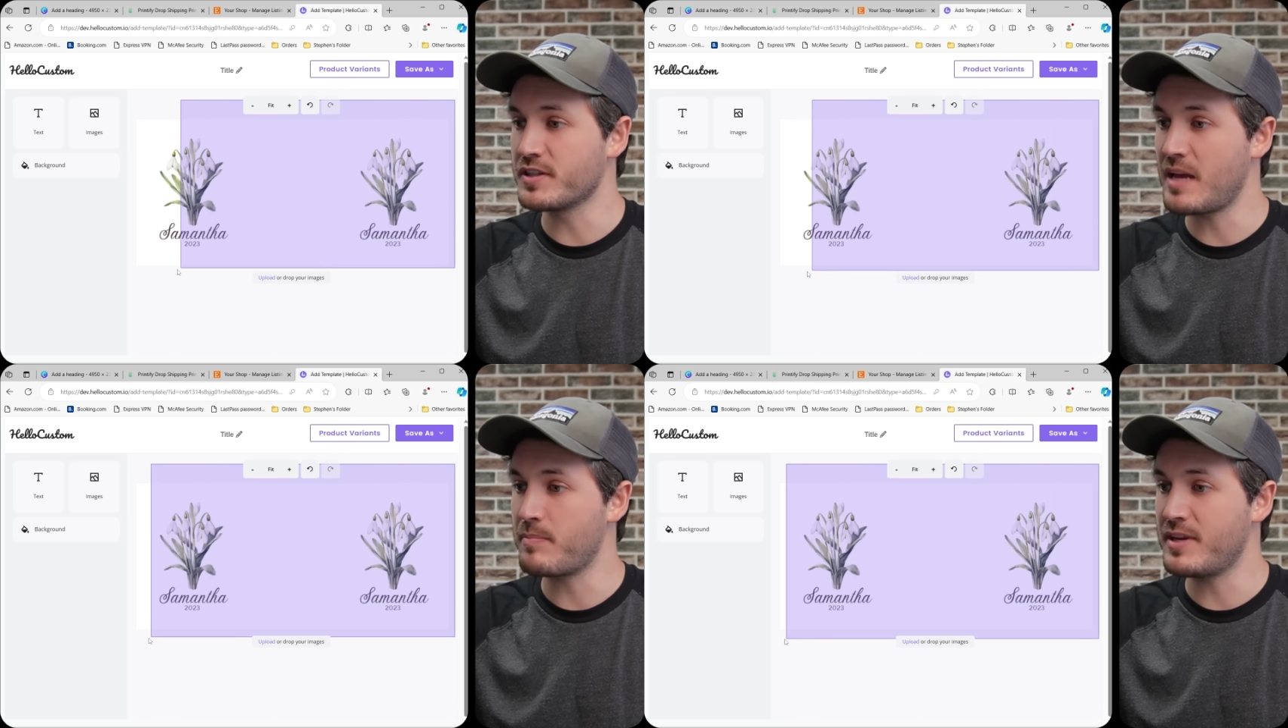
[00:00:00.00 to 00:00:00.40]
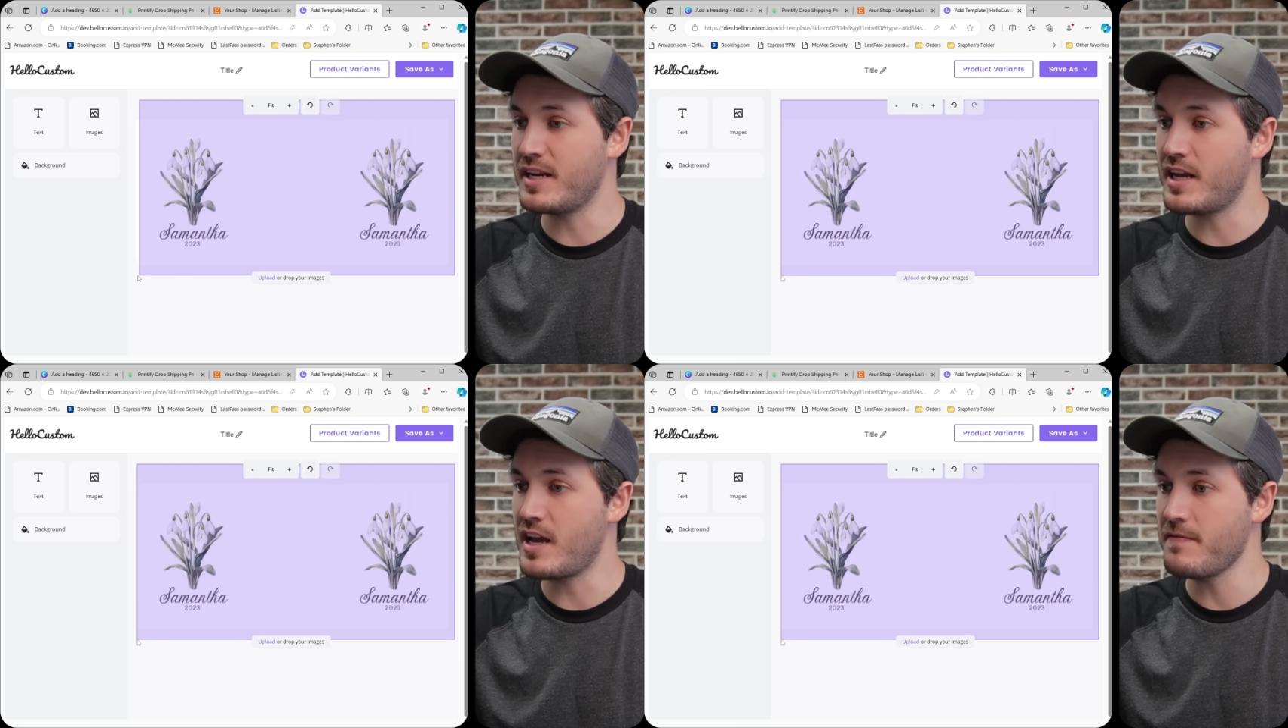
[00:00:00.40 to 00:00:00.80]
that
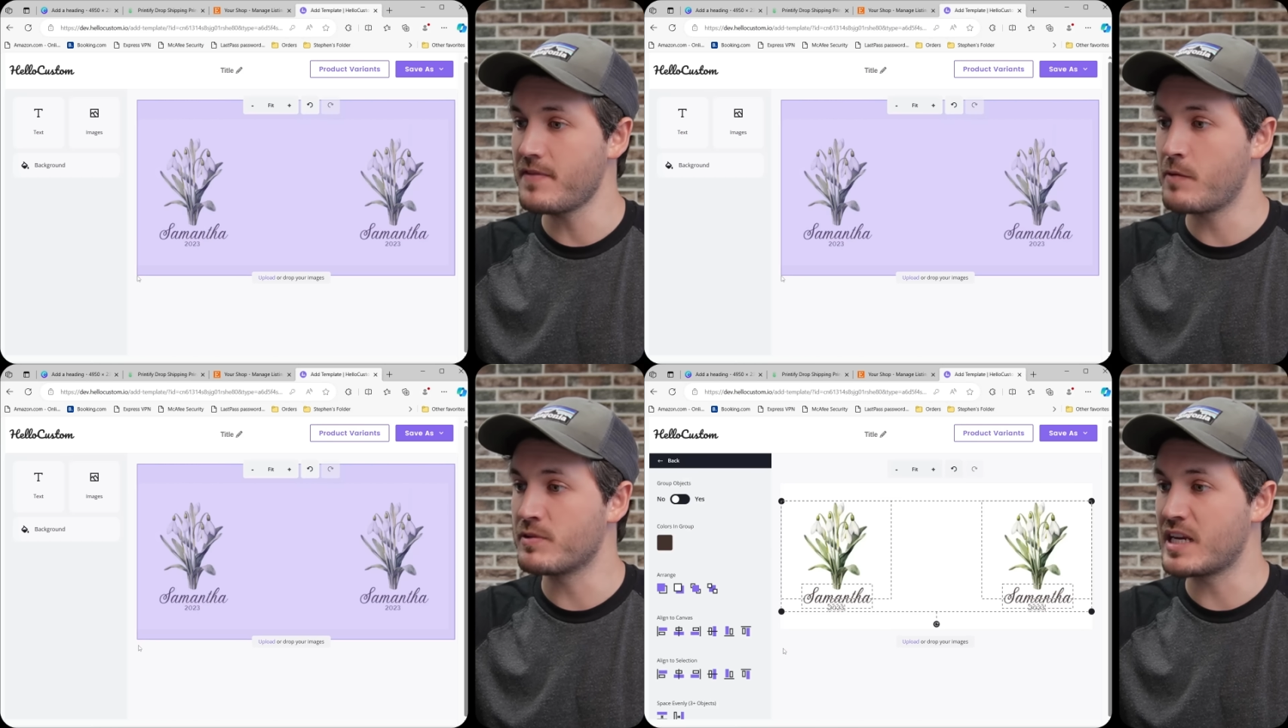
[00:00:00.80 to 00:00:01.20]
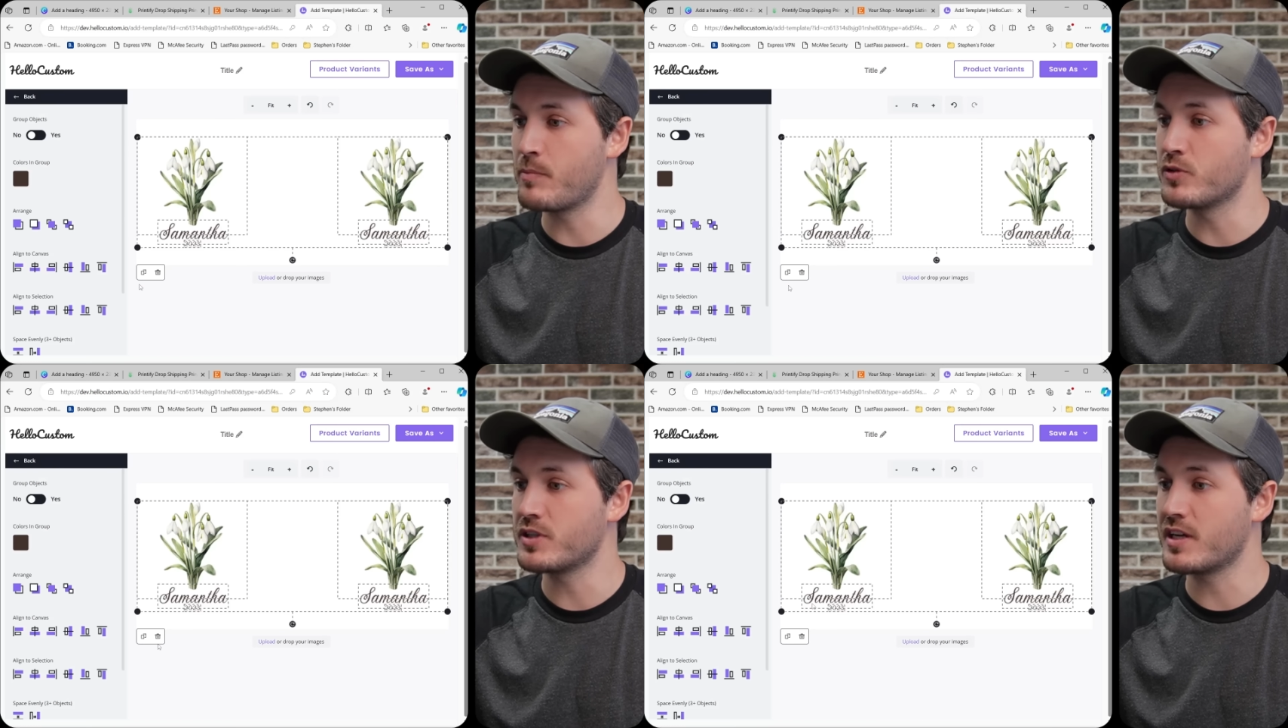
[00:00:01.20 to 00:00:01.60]
PDF and was
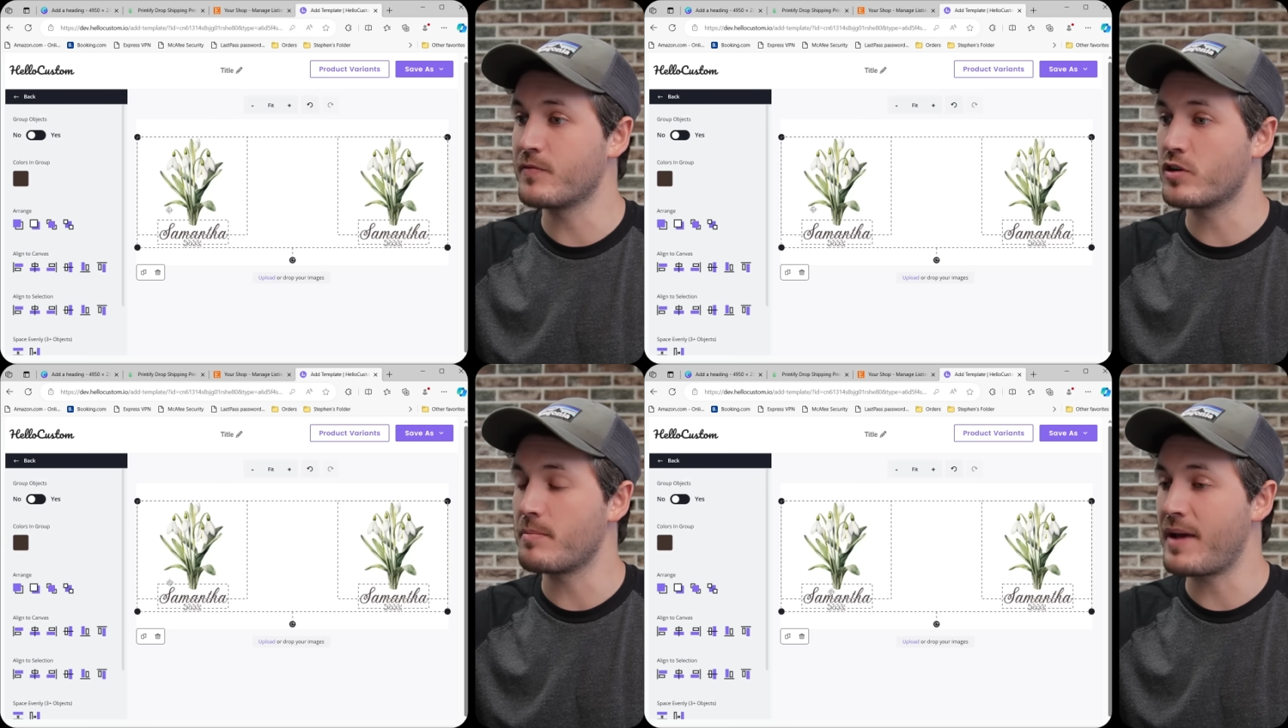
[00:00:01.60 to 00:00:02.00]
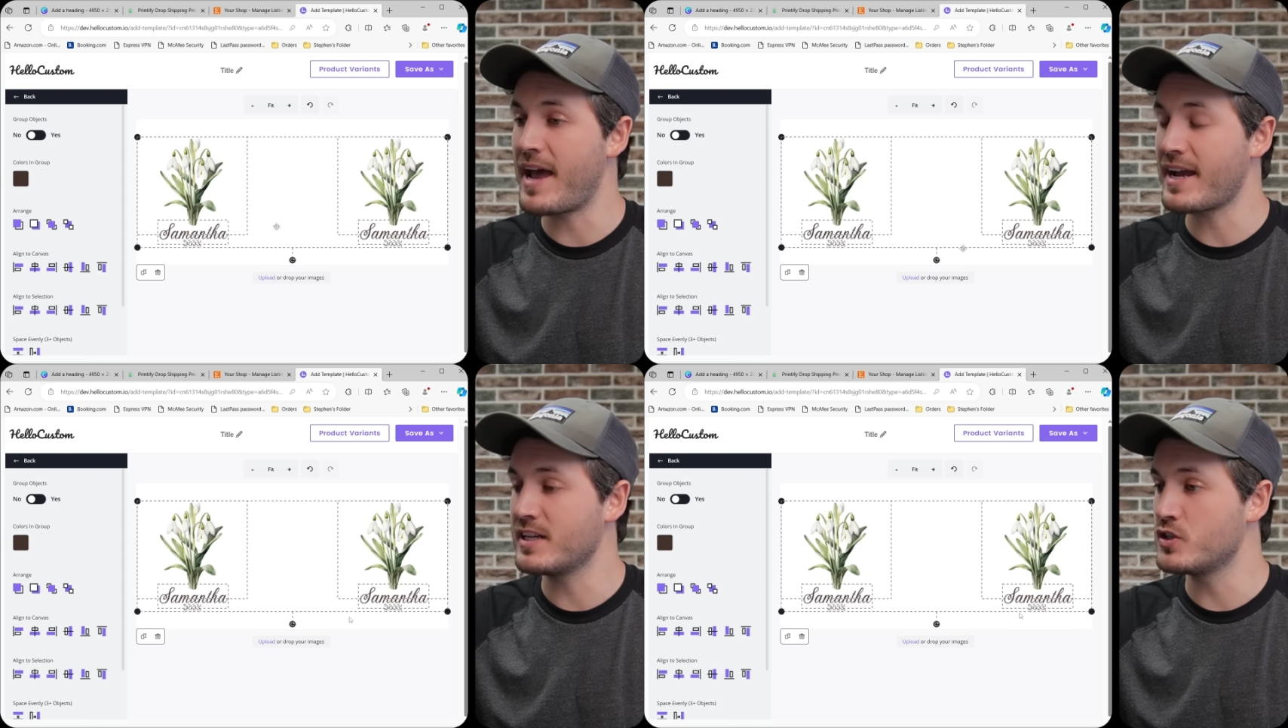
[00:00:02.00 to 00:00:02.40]
able to convert it
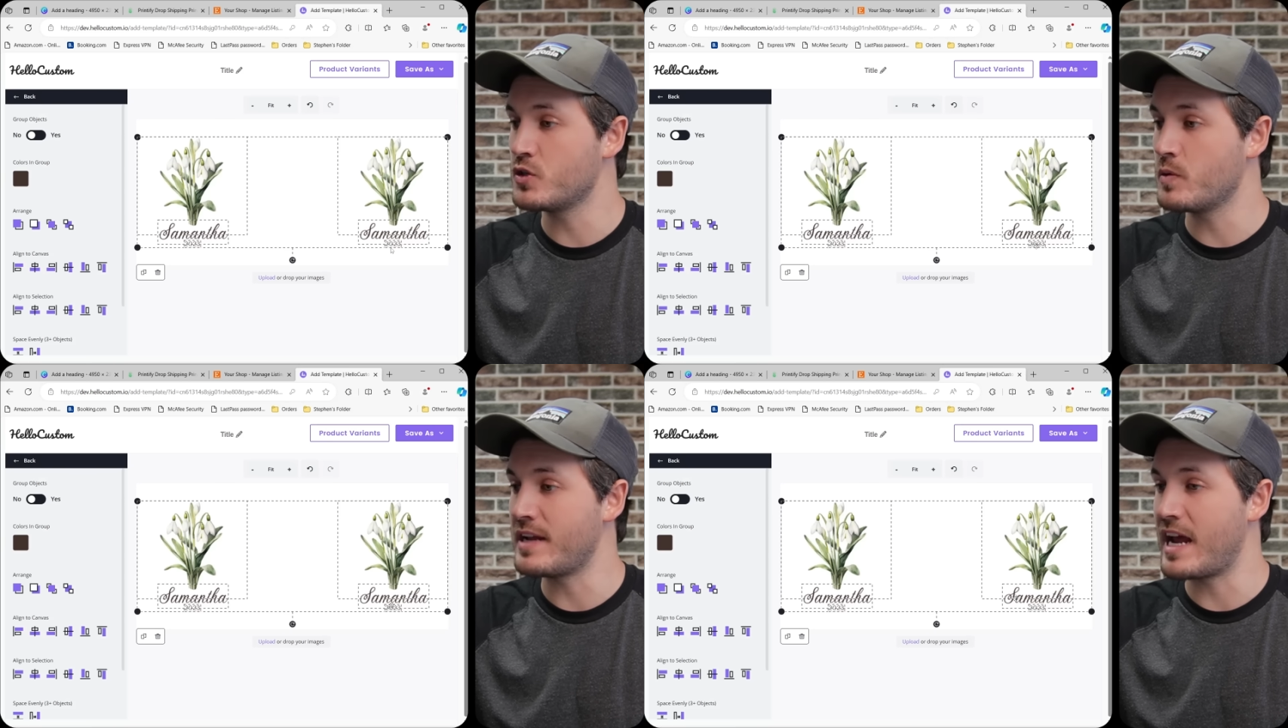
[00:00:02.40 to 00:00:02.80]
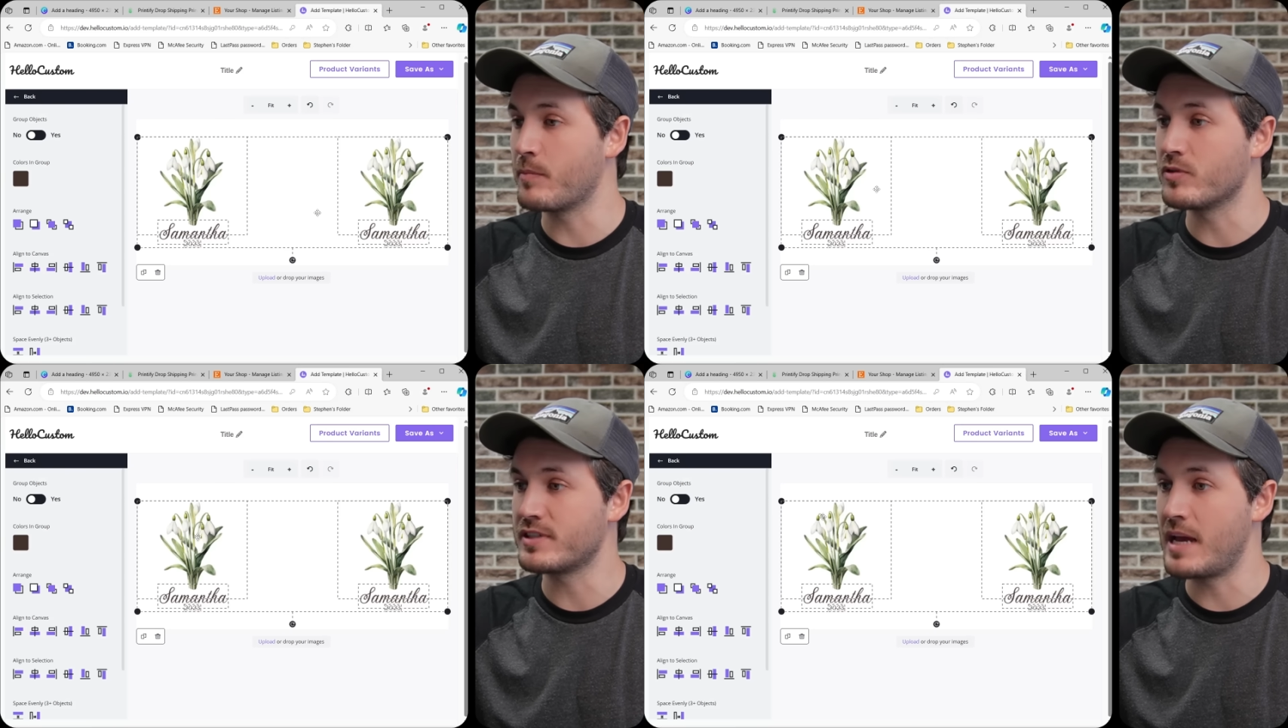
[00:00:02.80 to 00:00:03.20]
back into an
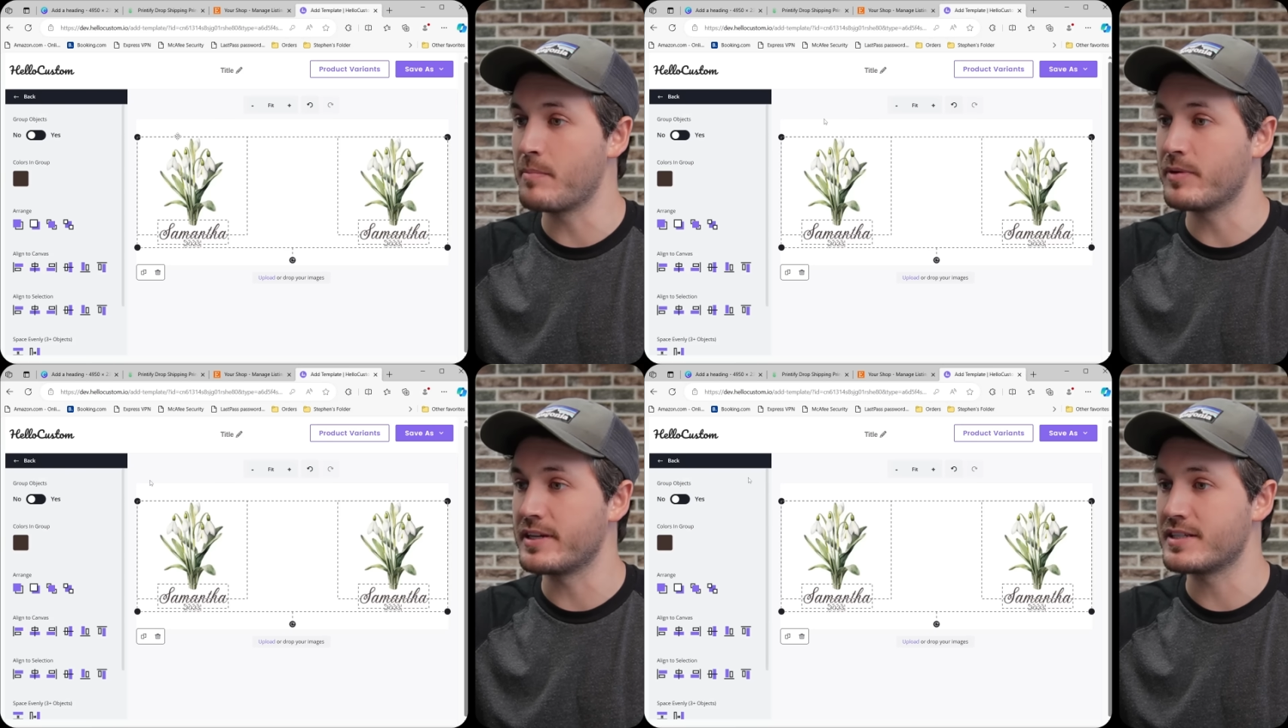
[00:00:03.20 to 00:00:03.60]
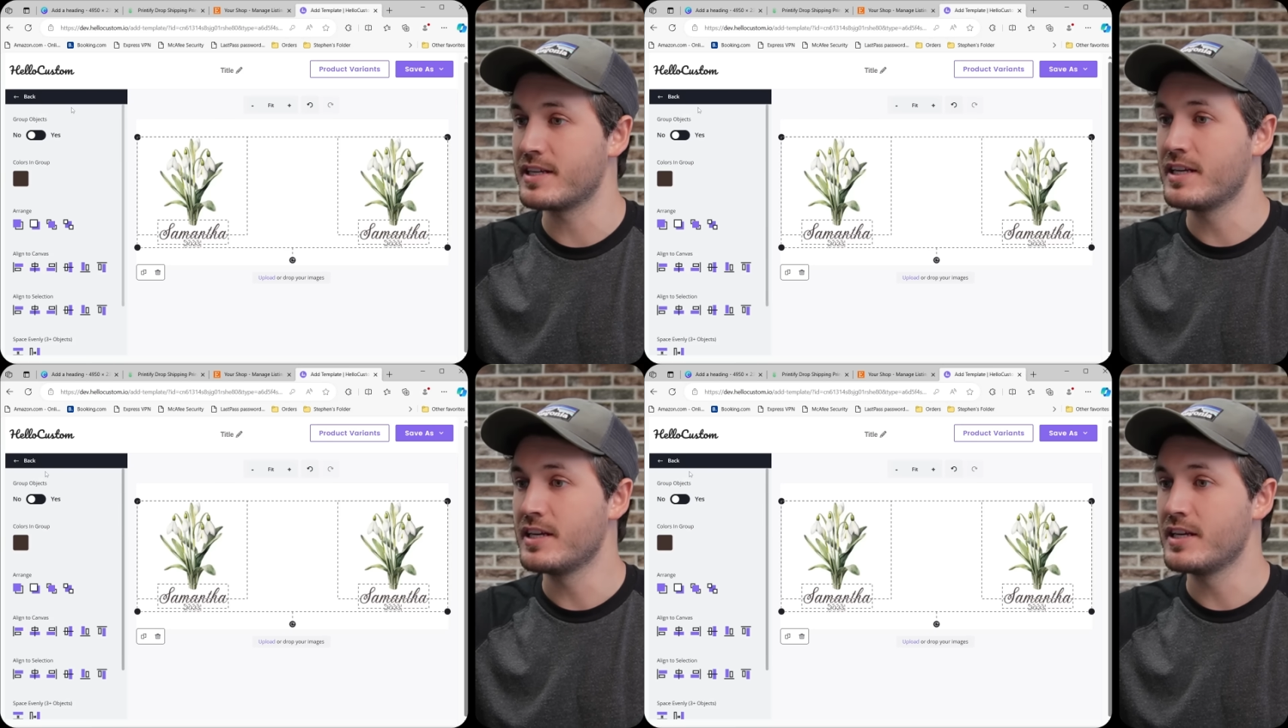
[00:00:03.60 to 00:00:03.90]
editable template.